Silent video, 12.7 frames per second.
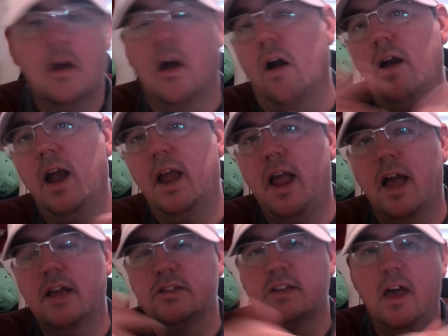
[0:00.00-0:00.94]
All right,
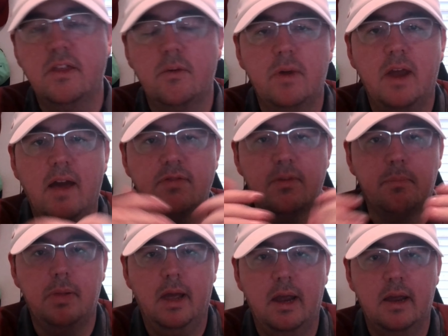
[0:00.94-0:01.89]
guys, now that we have the
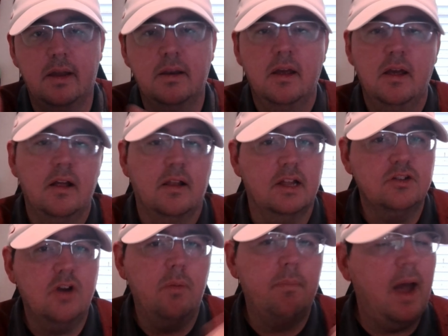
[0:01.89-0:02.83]
plan, let's
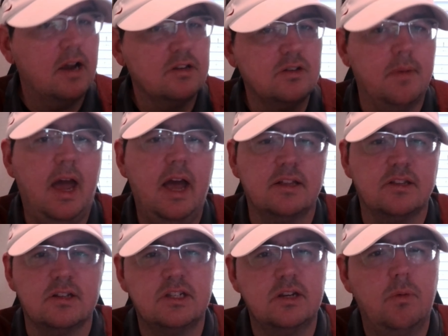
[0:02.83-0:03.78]
go pack some hats
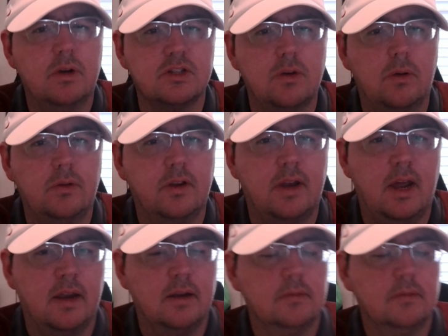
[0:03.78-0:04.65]
and see what sold today.